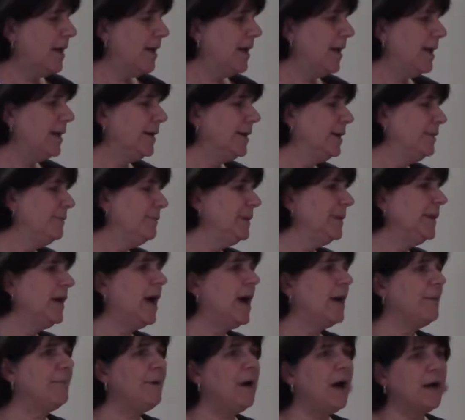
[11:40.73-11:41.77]
I can be
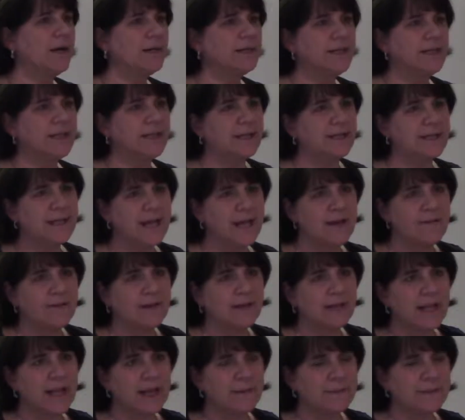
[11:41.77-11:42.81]
hypoxic because I have a
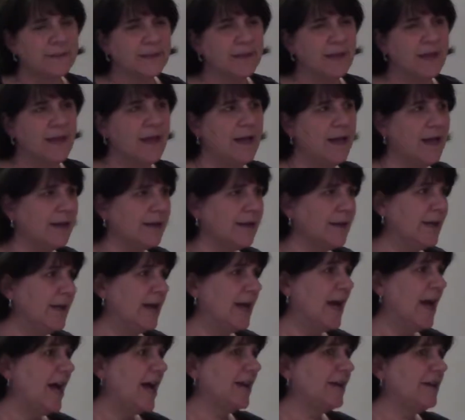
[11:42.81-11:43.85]
collapsed lung.
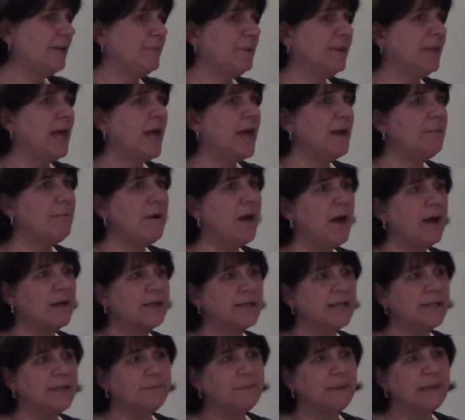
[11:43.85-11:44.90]
I can be
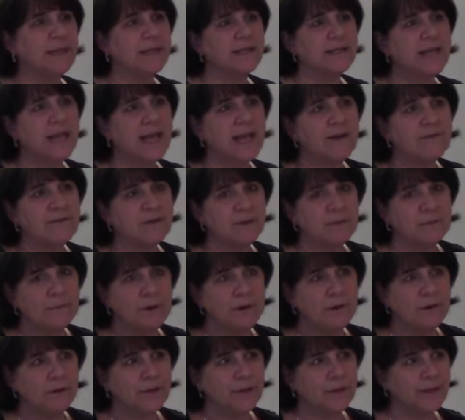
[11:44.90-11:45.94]
hypoxic because I have
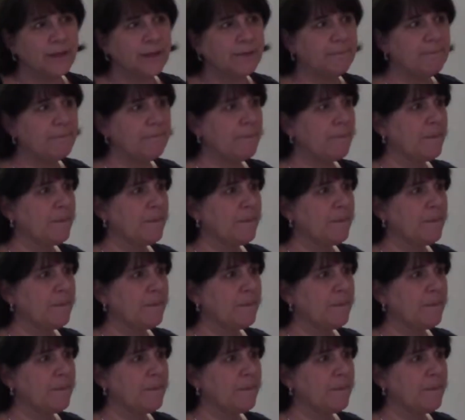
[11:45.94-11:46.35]
pneumonia.